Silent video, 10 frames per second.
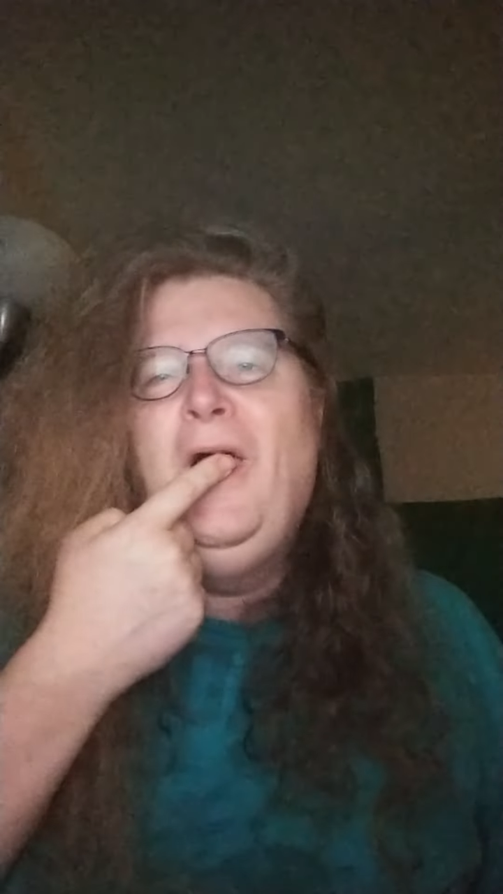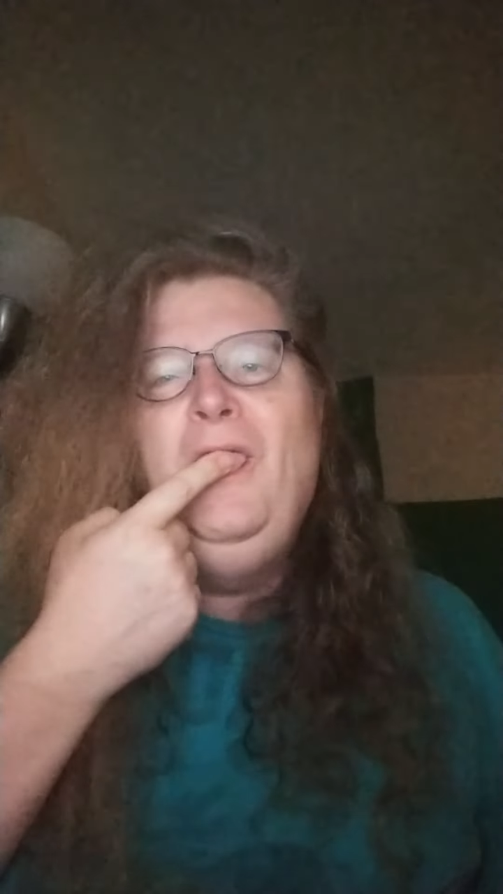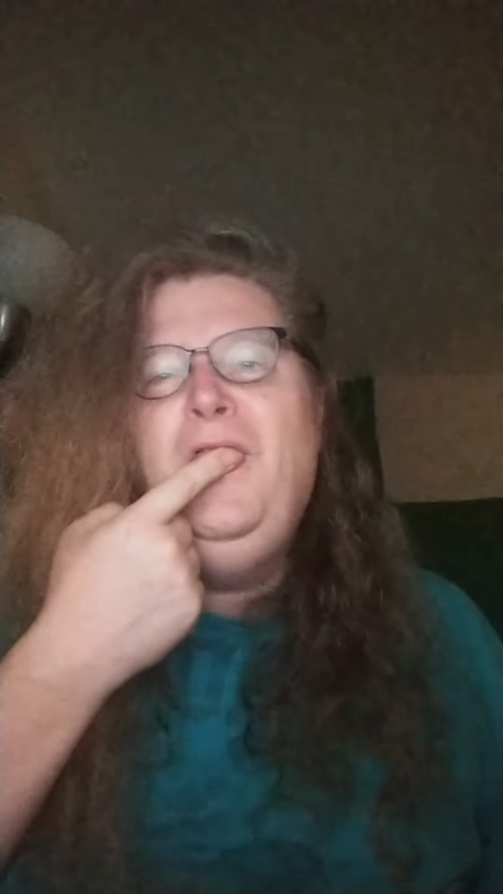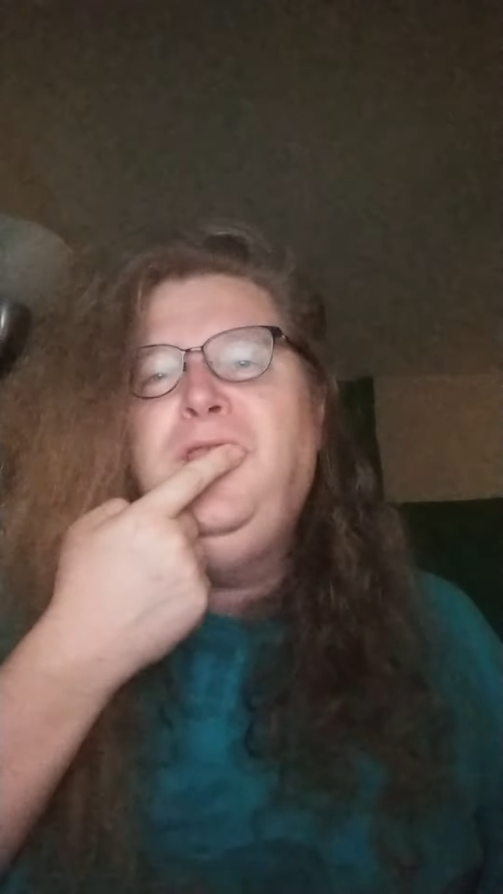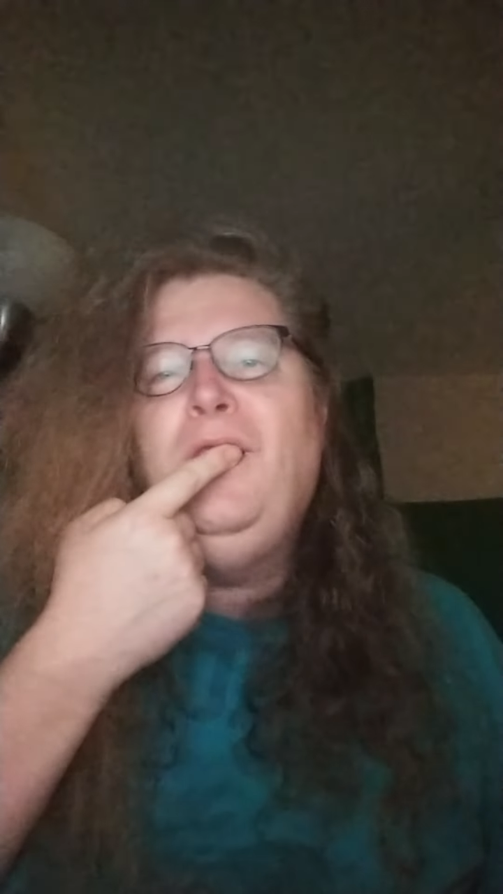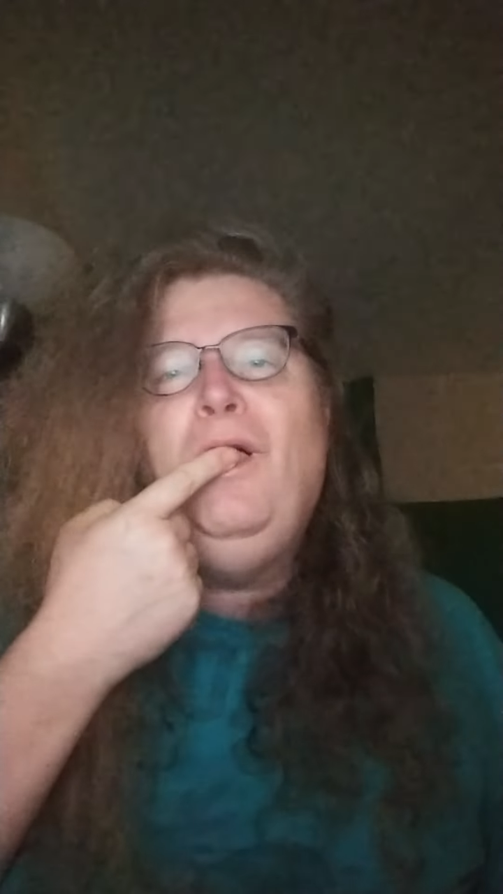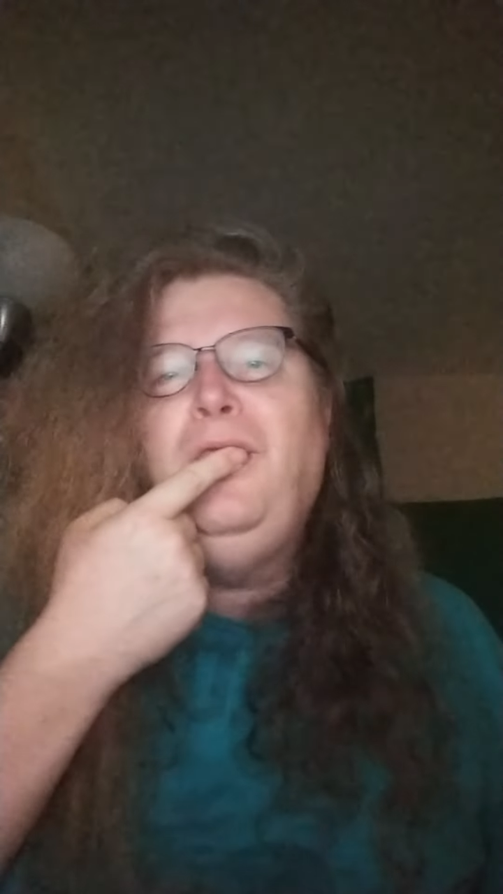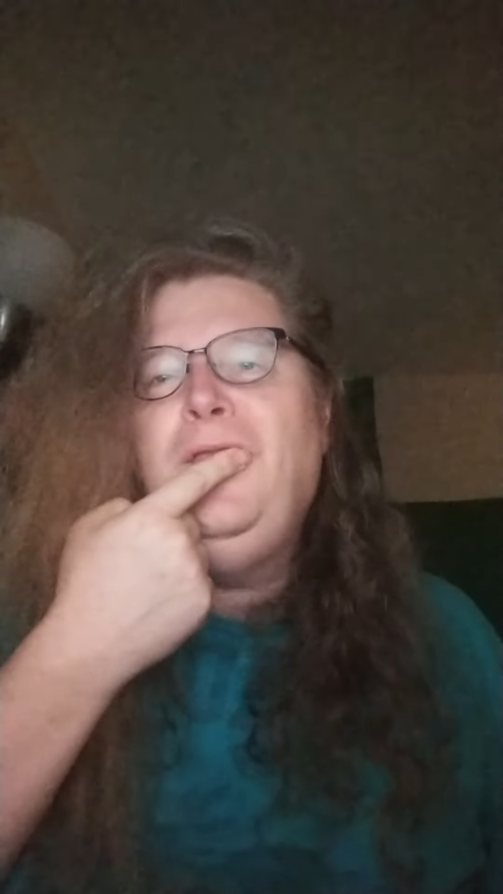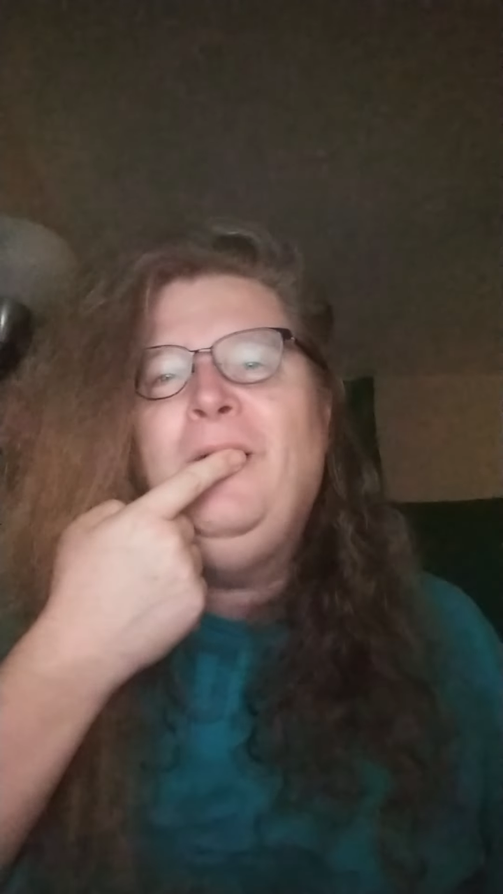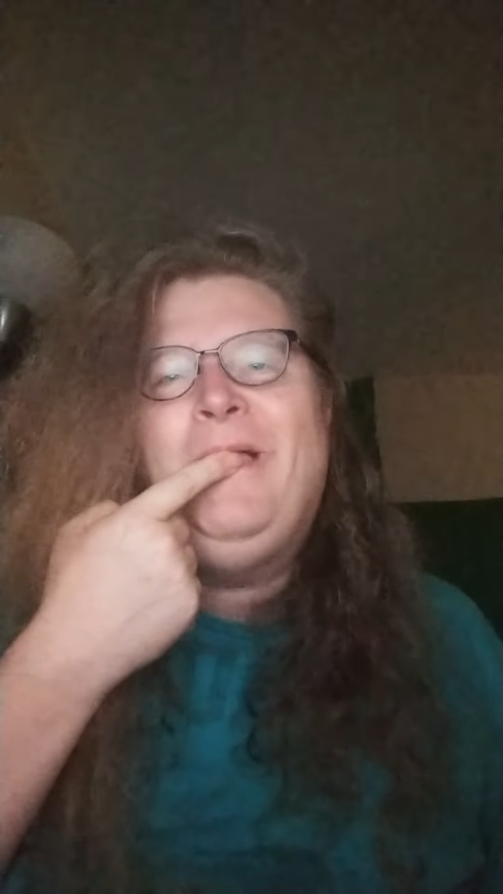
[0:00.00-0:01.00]
This little
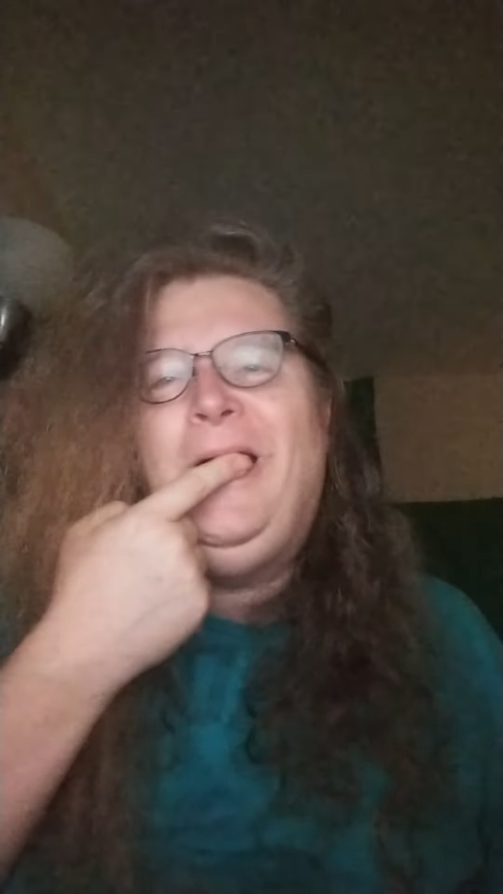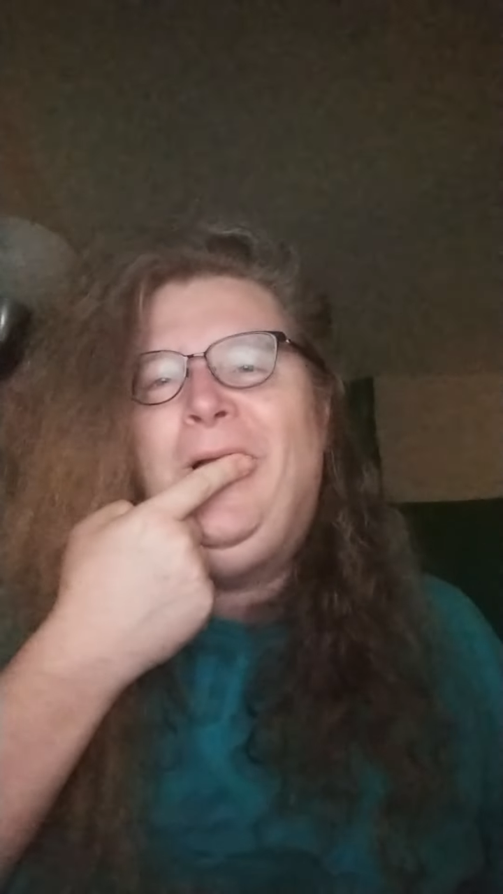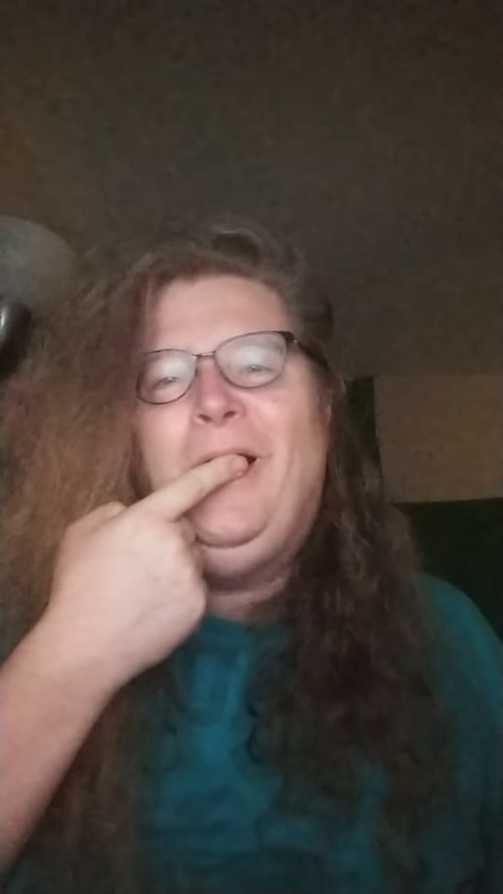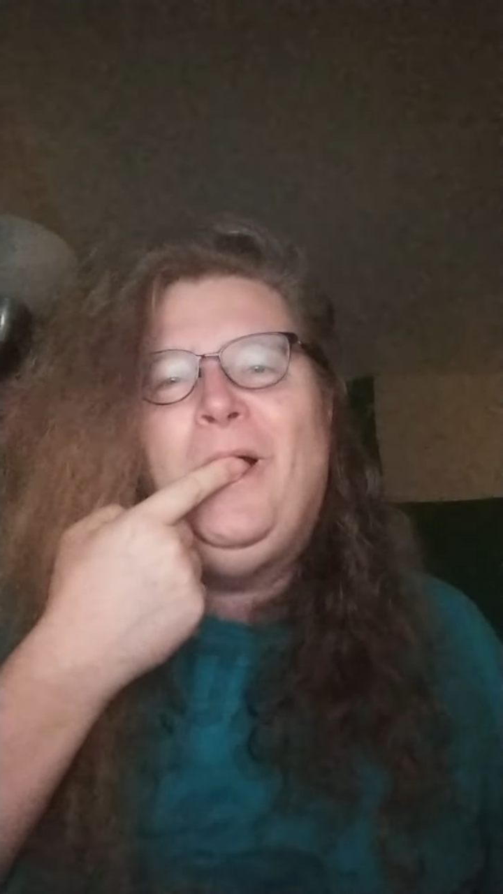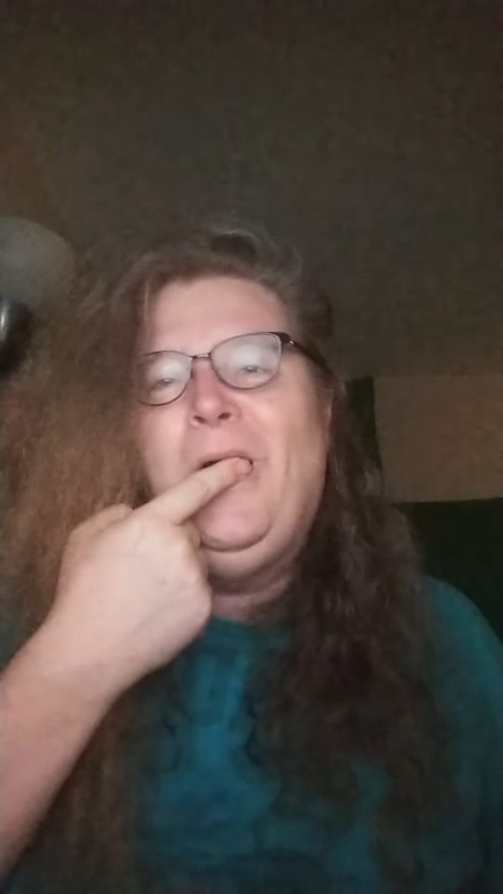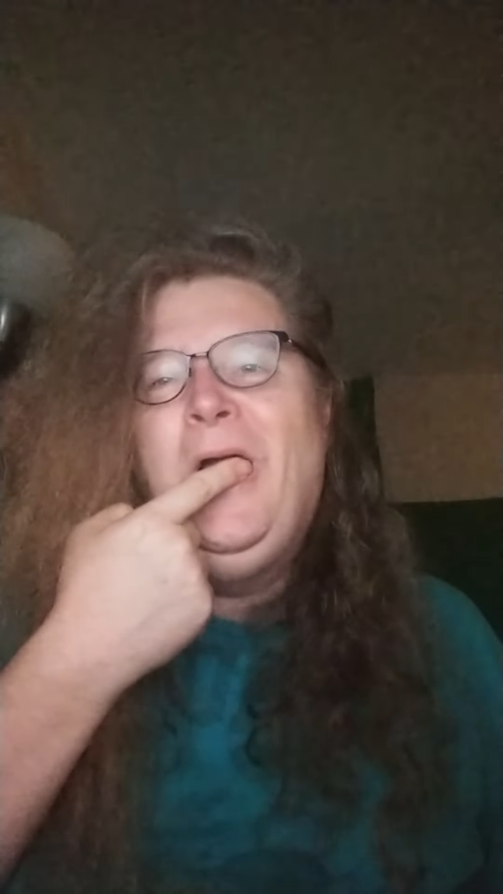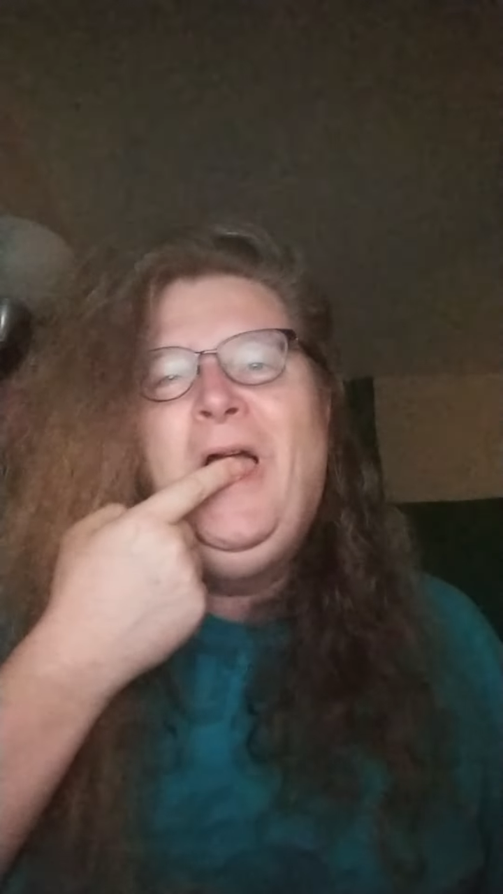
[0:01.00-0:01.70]
thing right here,